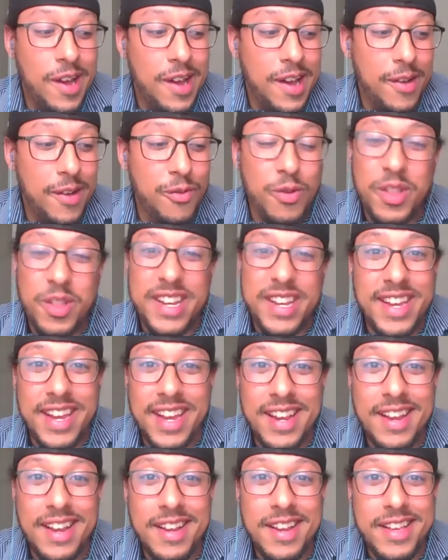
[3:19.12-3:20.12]
really
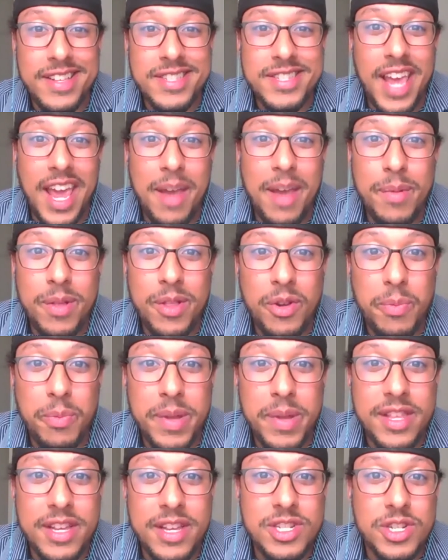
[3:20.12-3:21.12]
digging into his game a little
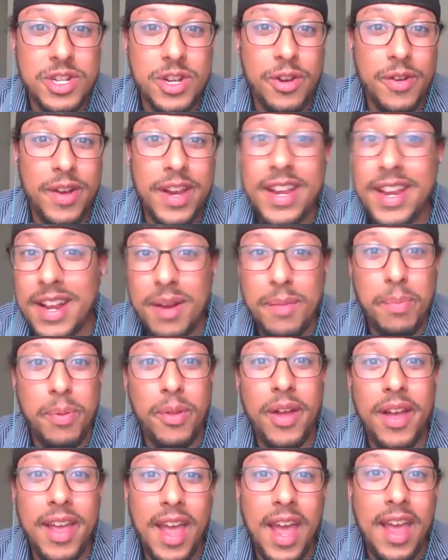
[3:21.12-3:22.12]
bit this year. He didn't
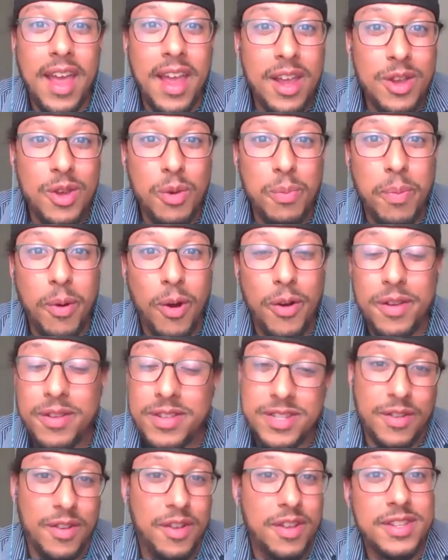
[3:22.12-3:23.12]
play AAU ball.
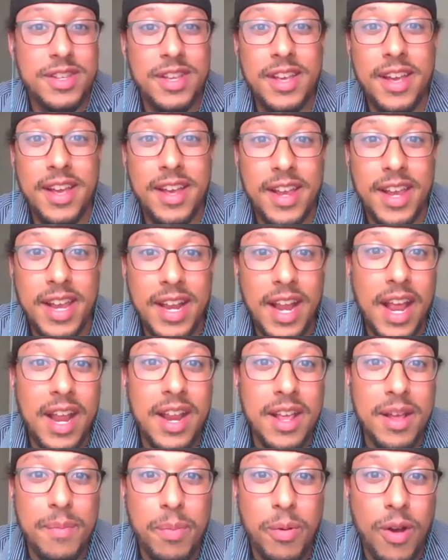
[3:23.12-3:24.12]
He's a
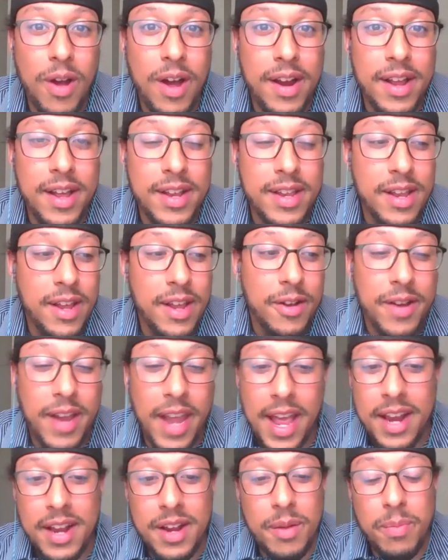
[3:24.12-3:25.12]
Canada
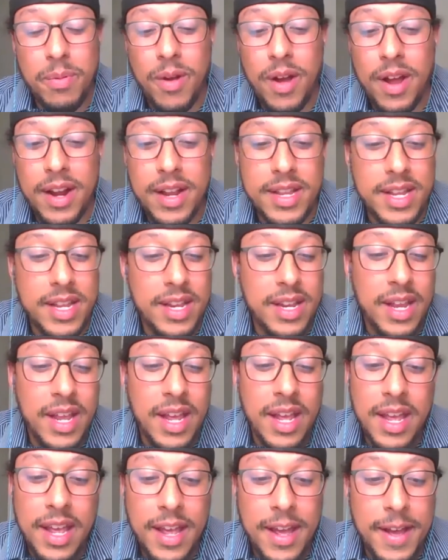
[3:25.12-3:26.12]
product.
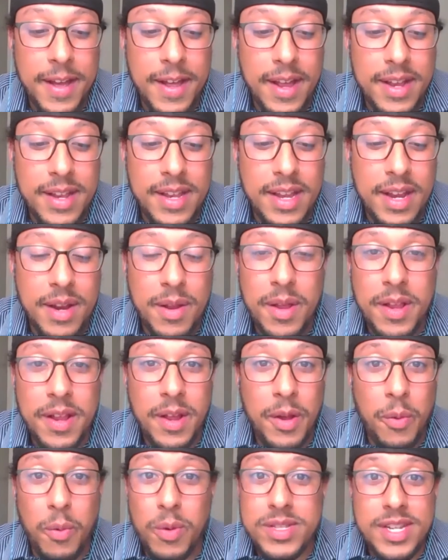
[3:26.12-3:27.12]

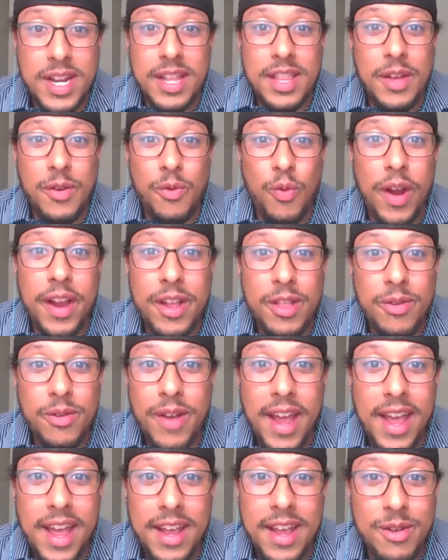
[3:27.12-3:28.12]
Who wasn't on the regular
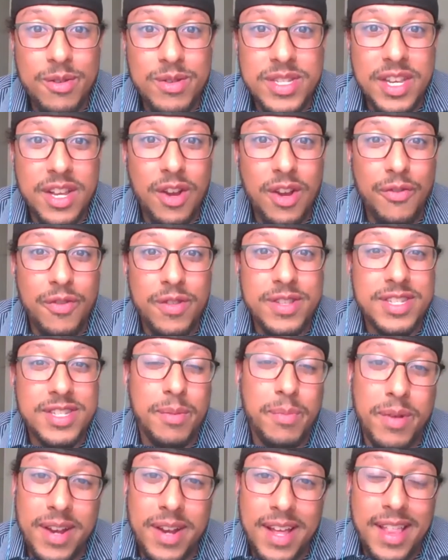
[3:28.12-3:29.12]
AAU scene over the
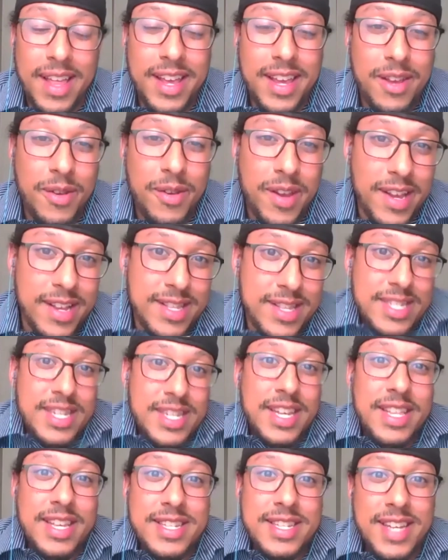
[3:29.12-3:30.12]
summer. Not like you could see
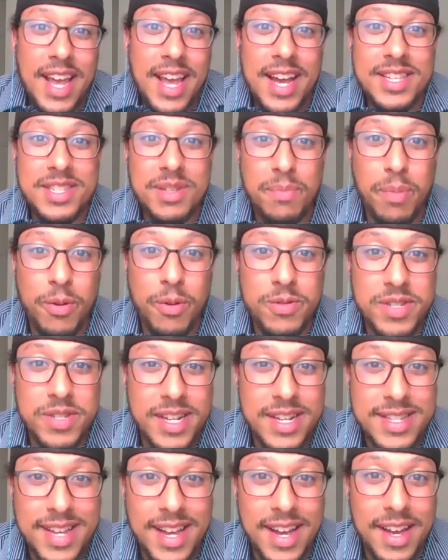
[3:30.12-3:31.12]
these guys in person a
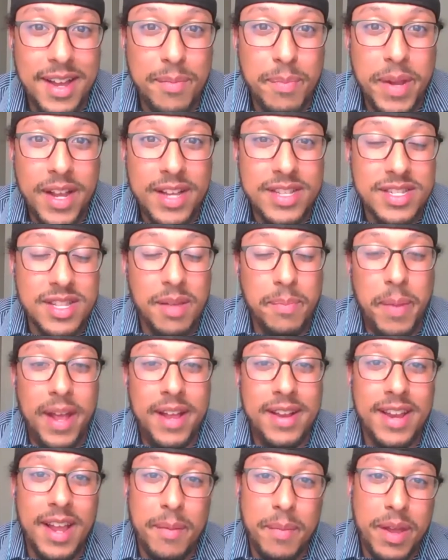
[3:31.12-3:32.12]
ton because of the
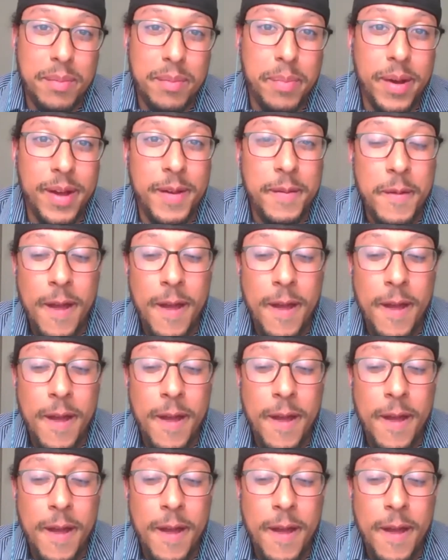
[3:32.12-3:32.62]
pandemic, but